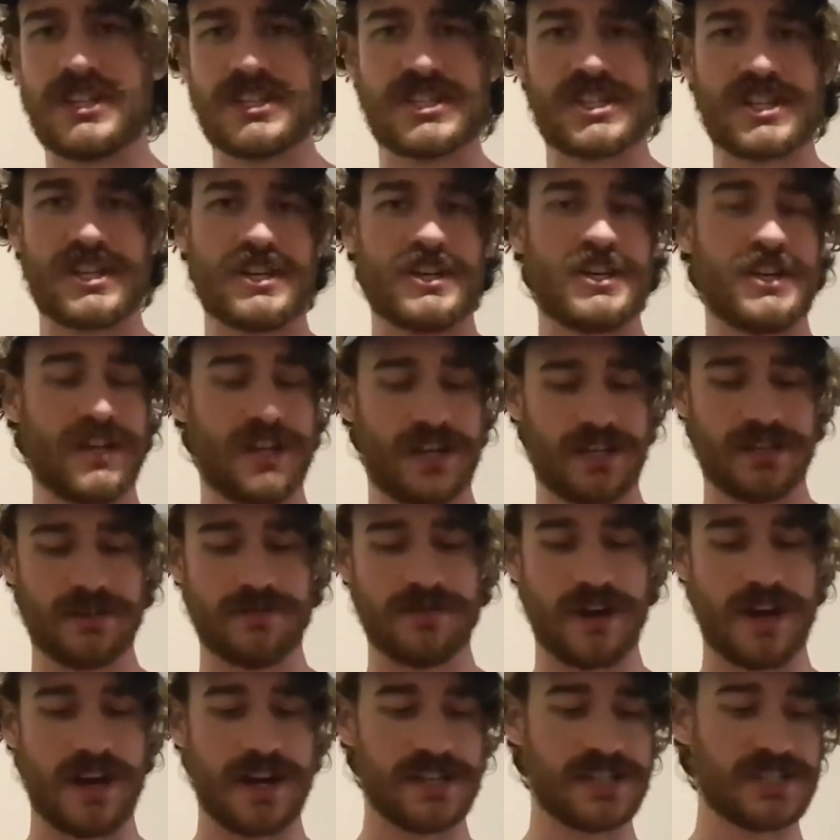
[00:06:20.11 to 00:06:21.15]
this
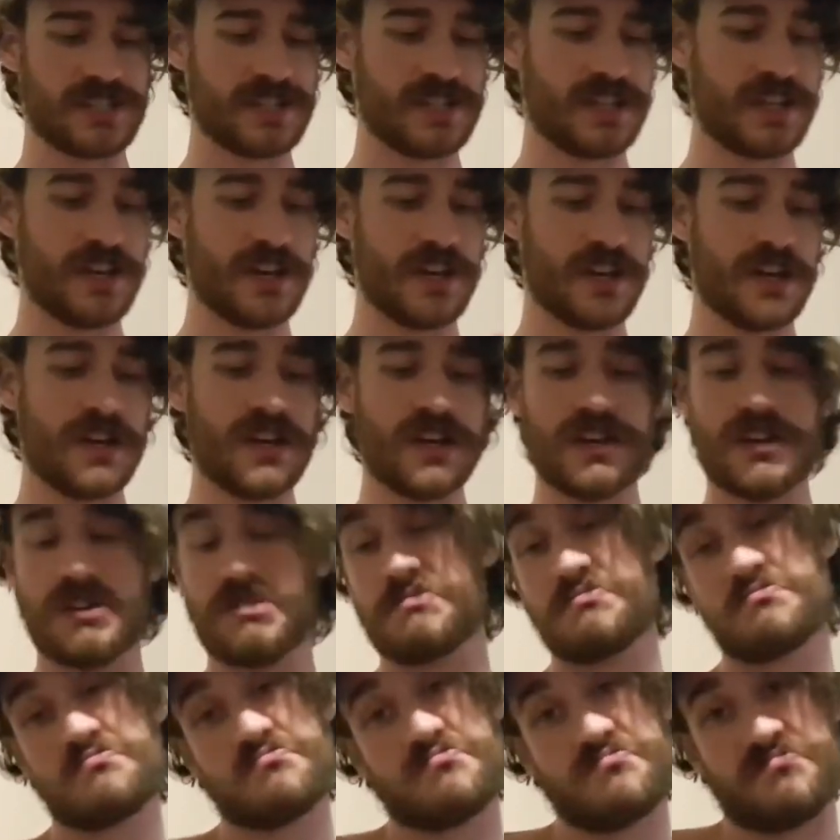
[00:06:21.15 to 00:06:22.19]
device,
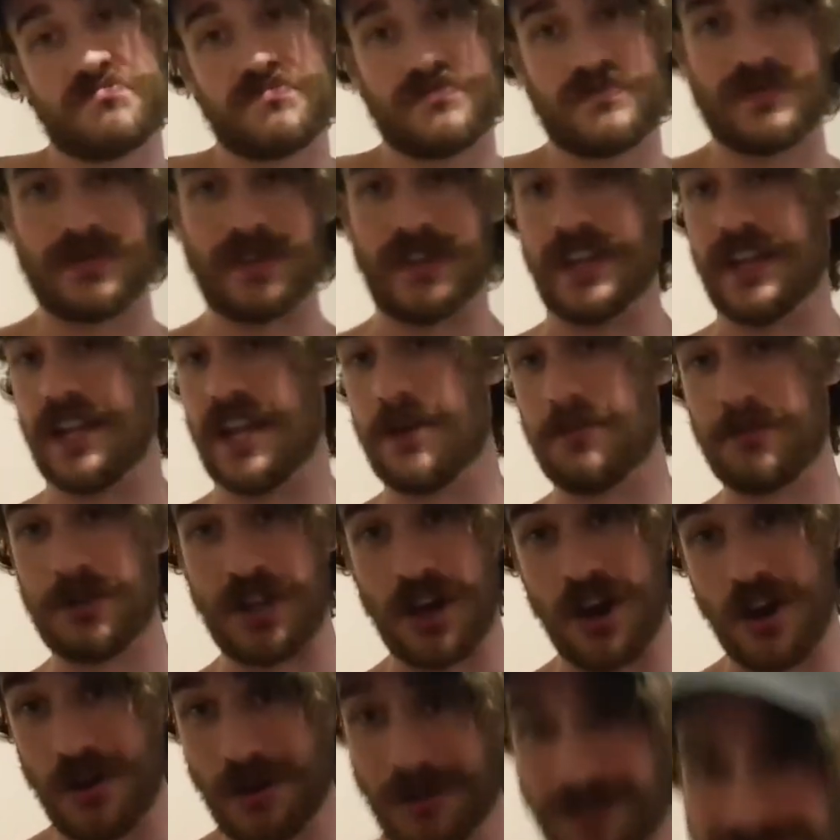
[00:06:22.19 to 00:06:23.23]
then let me
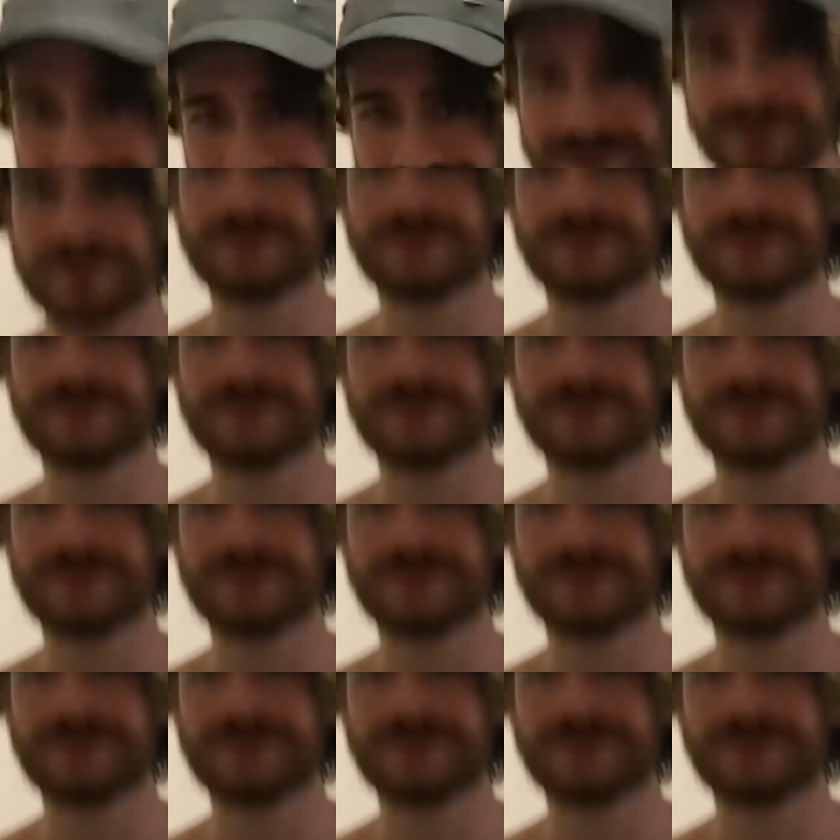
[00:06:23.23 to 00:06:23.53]
know.